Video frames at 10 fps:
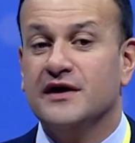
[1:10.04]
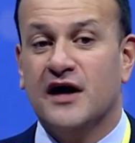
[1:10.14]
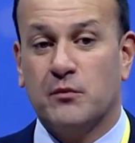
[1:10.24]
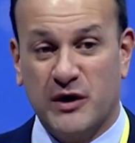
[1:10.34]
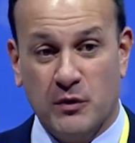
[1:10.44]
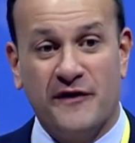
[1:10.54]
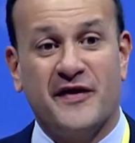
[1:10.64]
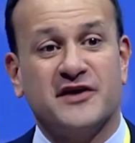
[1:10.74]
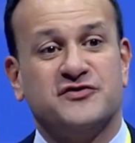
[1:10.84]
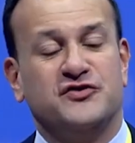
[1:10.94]
And we want
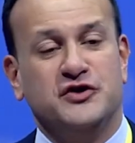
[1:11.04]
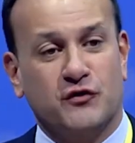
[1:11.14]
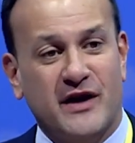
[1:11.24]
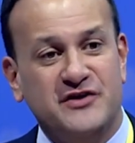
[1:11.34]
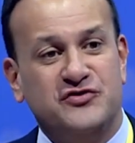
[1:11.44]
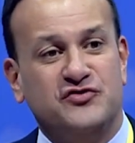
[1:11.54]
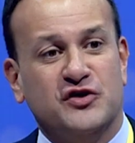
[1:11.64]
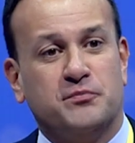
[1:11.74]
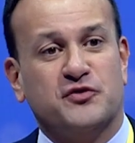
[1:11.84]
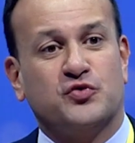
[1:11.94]
that new
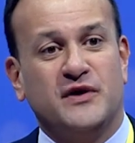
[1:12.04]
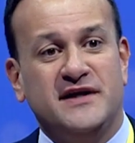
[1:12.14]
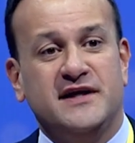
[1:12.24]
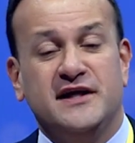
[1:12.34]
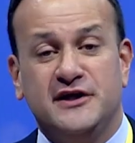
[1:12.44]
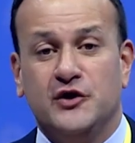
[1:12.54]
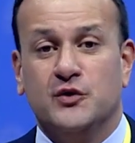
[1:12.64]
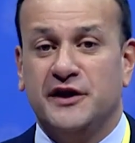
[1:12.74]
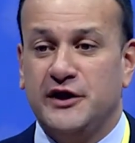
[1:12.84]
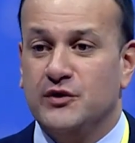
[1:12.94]
relationship between the EU
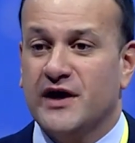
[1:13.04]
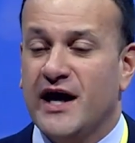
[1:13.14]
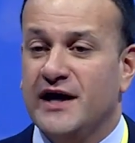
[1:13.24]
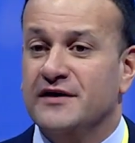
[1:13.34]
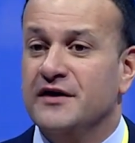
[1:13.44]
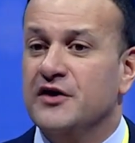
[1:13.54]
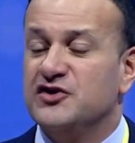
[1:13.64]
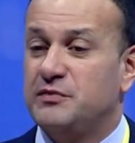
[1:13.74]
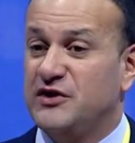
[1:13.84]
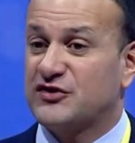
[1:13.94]
and the UK
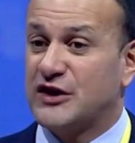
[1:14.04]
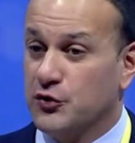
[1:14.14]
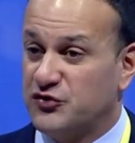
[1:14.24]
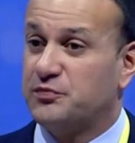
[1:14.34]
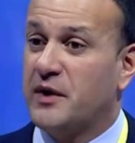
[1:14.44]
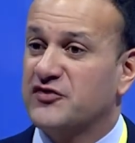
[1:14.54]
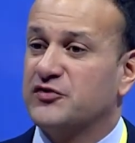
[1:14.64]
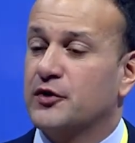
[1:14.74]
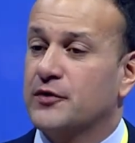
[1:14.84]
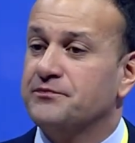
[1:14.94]
to be as close as
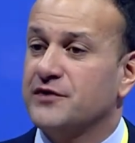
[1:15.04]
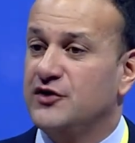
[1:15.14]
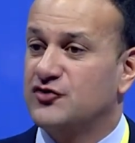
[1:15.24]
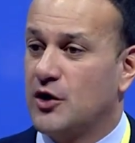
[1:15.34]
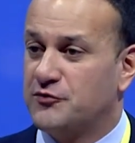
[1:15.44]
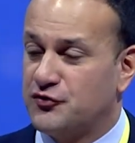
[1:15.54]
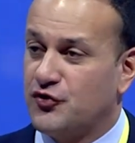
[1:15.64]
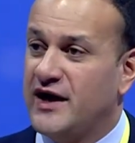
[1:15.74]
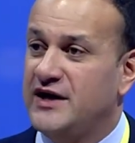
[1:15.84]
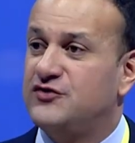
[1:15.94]
possible in terms of
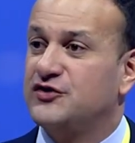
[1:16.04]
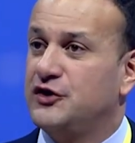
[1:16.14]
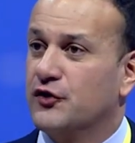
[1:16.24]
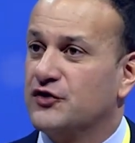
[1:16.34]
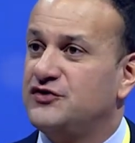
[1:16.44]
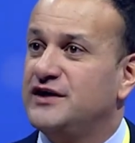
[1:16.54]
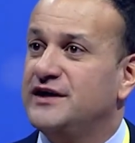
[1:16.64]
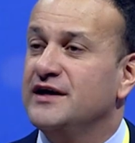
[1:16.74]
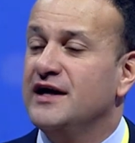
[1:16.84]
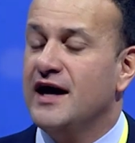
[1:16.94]
trade, security,
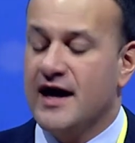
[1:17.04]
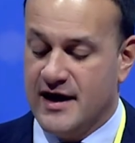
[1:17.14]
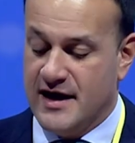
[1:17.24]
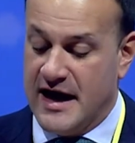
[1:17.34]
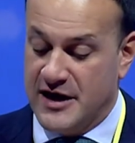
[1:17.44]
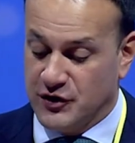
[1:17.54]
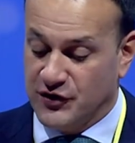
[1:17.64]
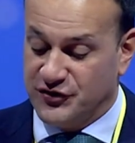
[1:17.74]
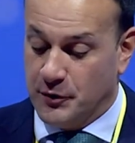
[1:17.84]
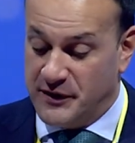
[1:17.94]
and
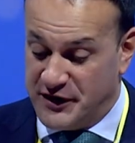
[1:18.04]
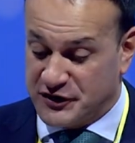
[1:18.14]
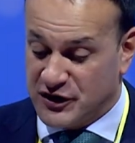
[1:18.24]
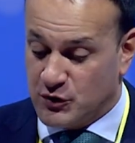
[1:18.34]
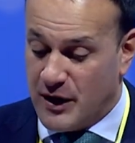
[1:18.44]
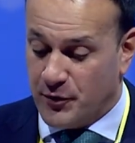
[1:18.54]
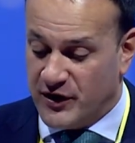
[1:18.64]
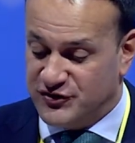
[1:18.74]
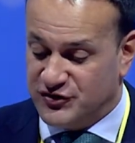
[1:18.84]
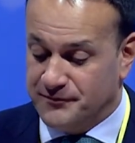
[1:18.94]
also political
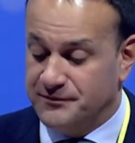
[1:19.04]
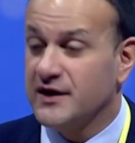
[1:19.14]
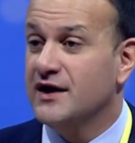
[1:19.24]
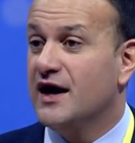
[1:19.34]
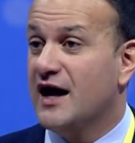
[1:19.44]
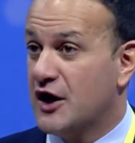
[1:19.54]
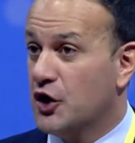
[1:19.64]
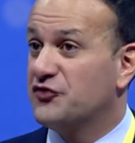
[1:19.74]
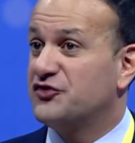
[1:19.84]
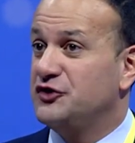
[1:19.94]
cooperation. And
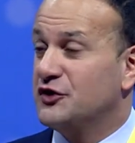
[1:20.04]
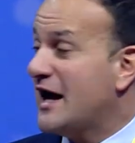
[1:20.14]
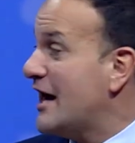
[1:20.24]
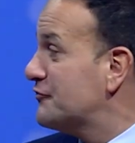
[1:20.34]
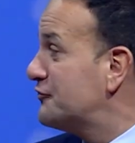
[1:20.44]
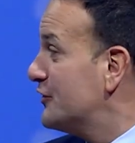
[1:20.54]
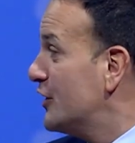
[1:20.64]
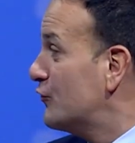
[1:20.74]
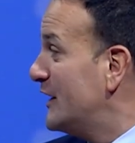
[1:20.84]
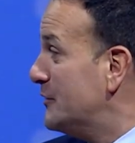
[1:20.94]
also you'll have
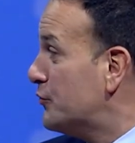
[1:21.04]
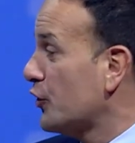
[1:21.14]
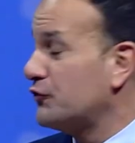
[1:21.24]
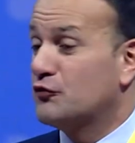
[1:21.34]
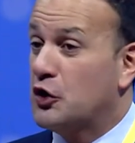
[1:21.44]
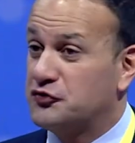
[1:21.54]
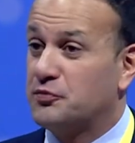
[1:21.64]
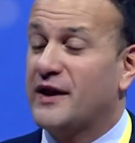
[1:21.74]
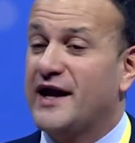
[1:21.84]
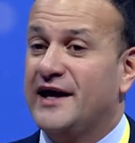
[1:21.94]
a really important role to
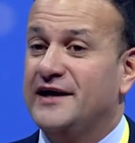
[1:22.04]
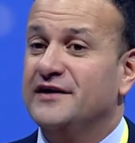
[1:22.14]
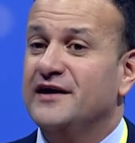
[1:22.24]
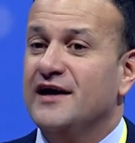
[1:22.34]
play